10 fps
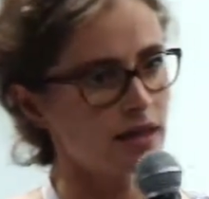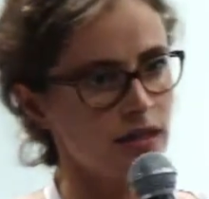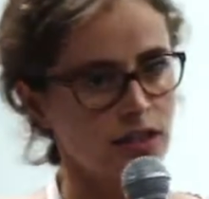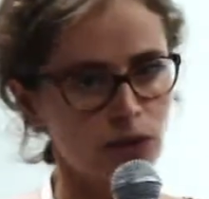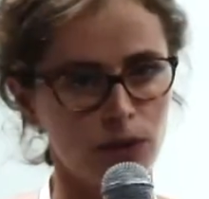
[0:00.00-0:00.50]

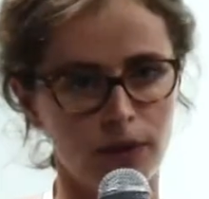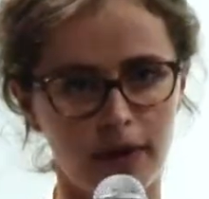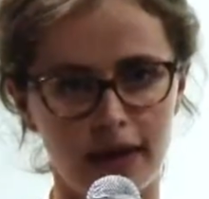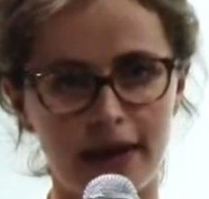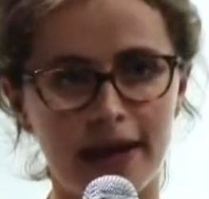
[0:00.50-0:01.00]
So
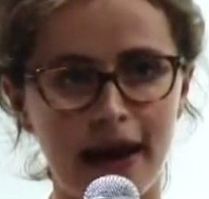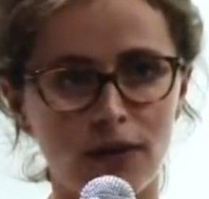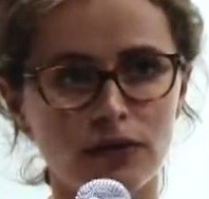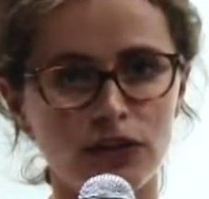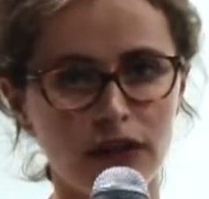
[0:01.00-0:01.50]

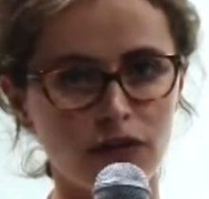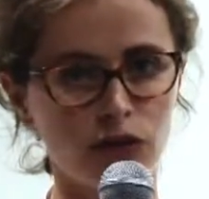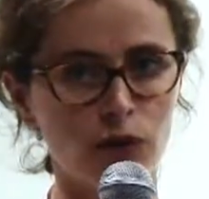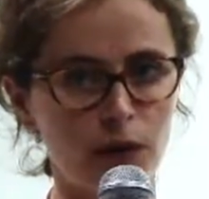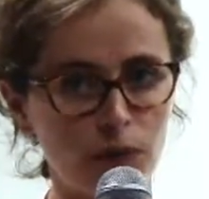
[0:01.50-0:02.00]
now, to give
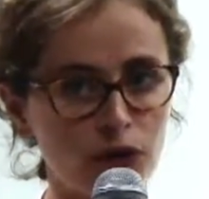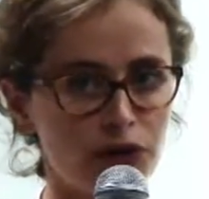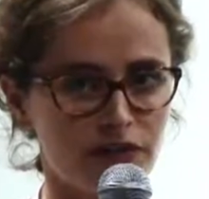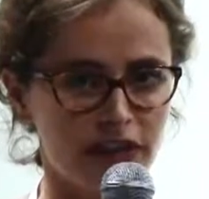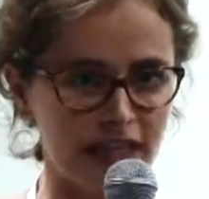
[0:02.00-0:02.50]
you a bit more
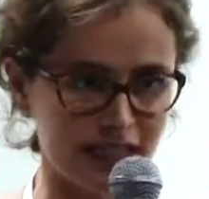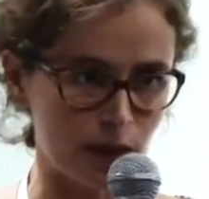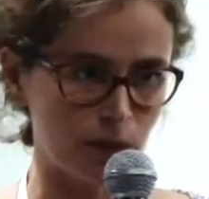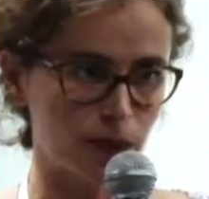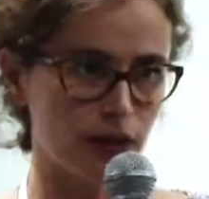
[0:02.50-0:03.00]
of an
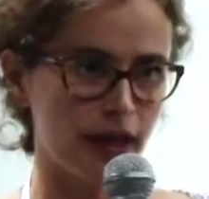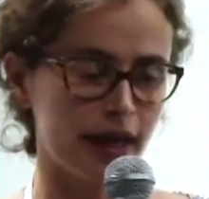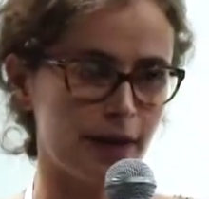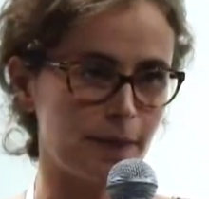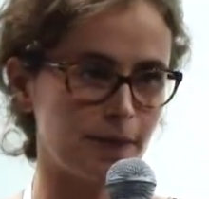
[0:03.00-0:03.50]
example,
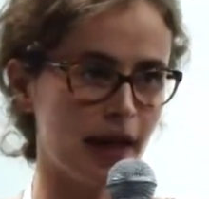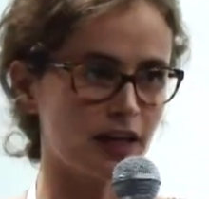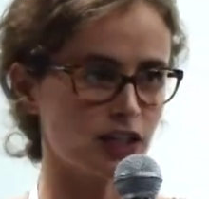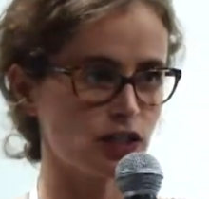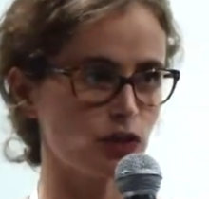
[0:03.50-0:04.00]
I'll
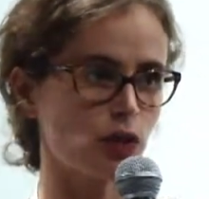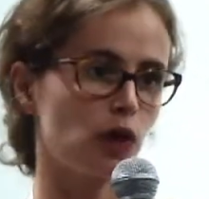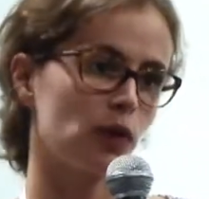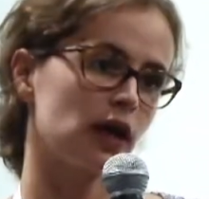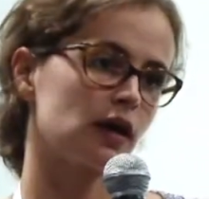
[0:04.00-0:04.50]
just do a
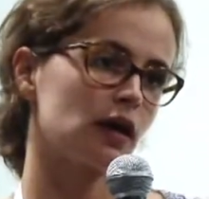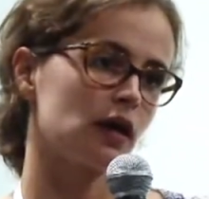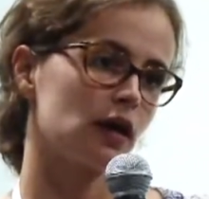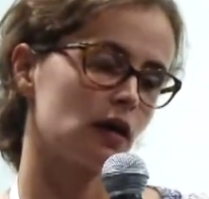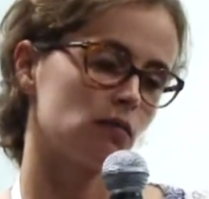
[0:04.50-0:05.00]
quick
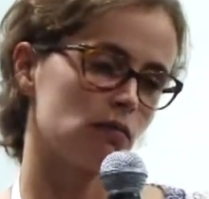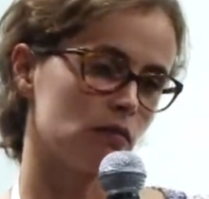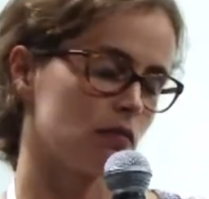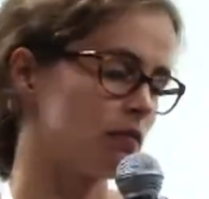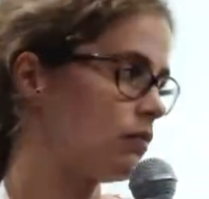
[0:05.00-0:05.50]

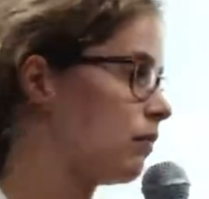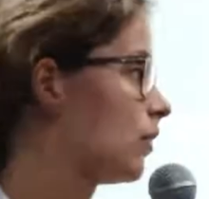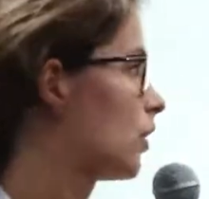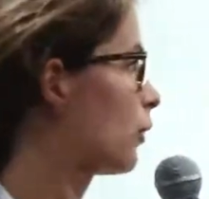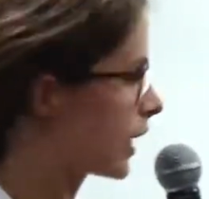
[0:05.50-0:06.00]

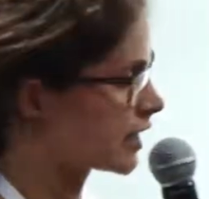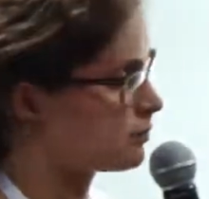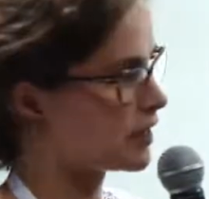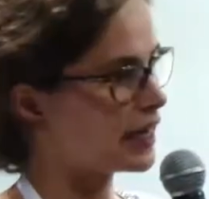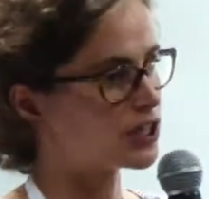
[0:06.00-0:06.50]

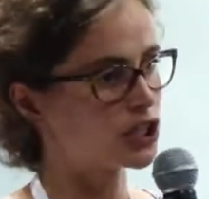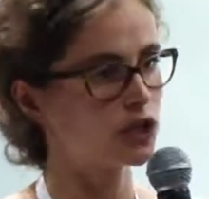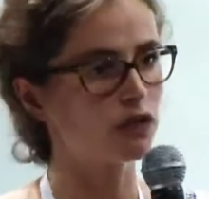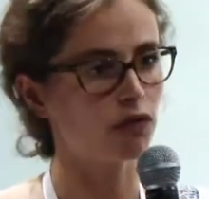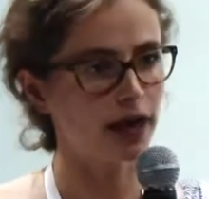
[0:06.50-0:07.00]

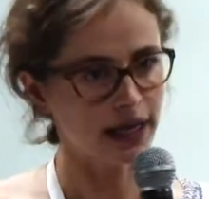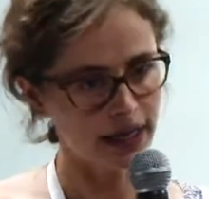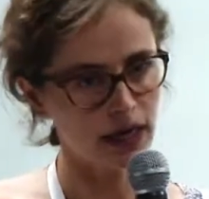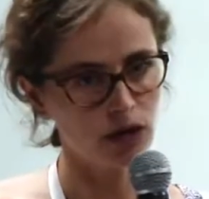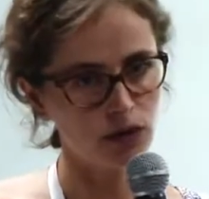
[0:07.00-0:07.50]
explanation of why
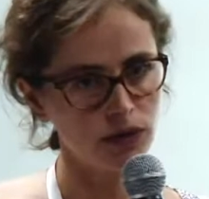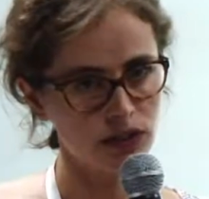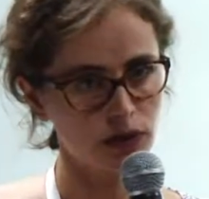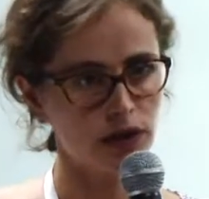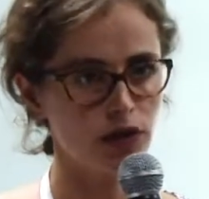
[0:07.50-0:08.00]
Kello,
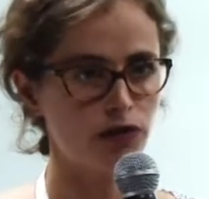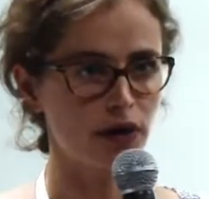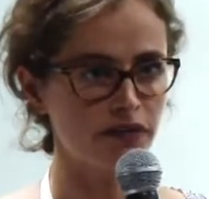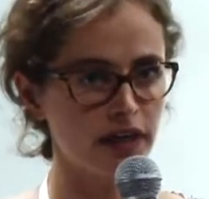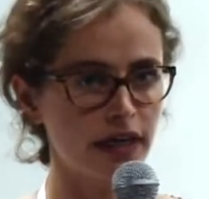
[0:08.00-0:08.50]
so they're a
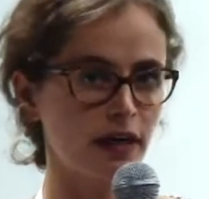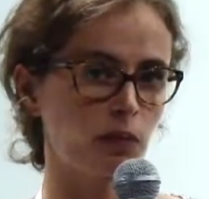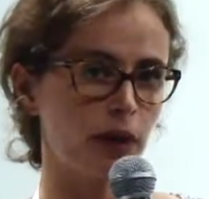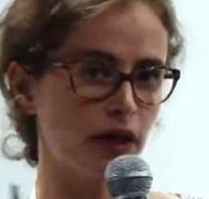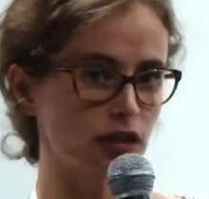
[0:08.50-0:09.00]
crowdfunding
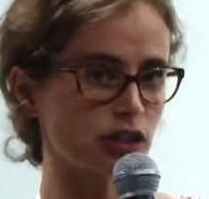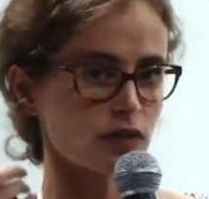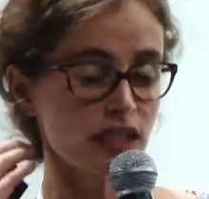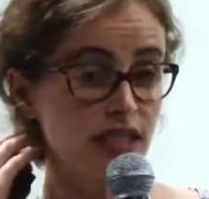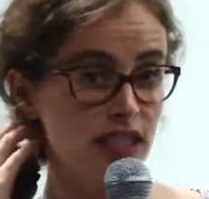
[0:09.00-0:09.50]
campaign,
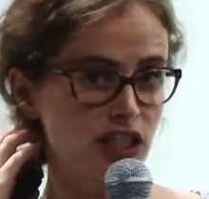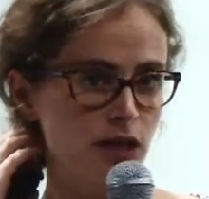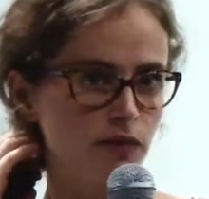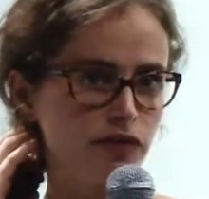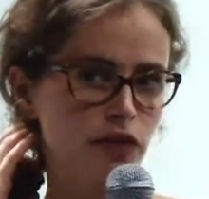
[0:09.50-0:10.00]
chose
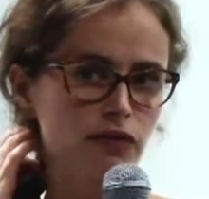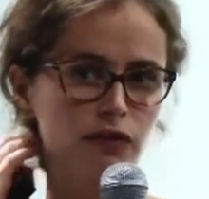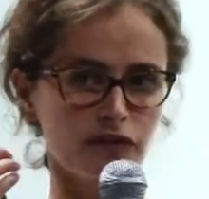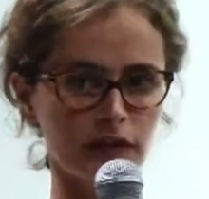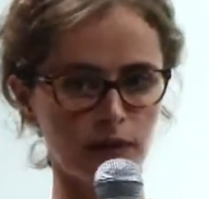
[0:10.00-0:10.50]
Easyship for the
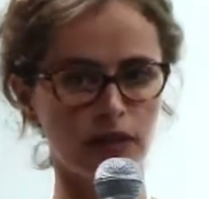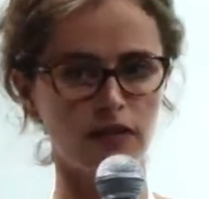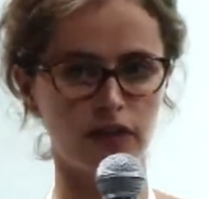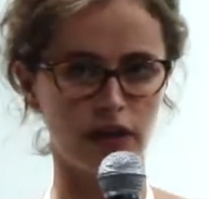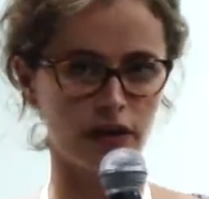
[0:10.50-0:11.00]
fulfillment
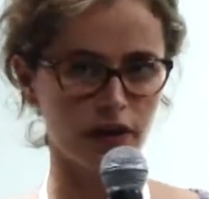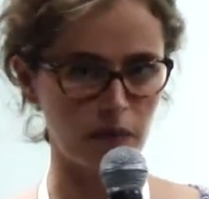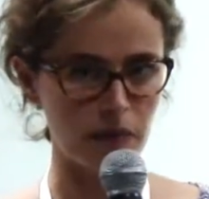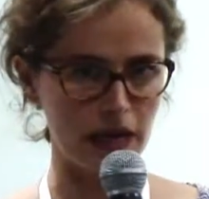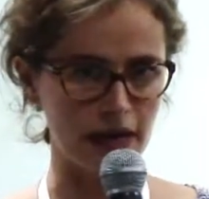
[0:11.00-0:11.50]
of their
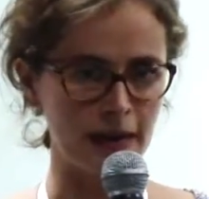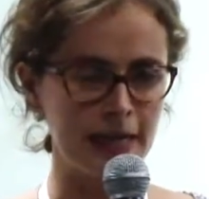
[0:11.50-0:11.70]
campaign.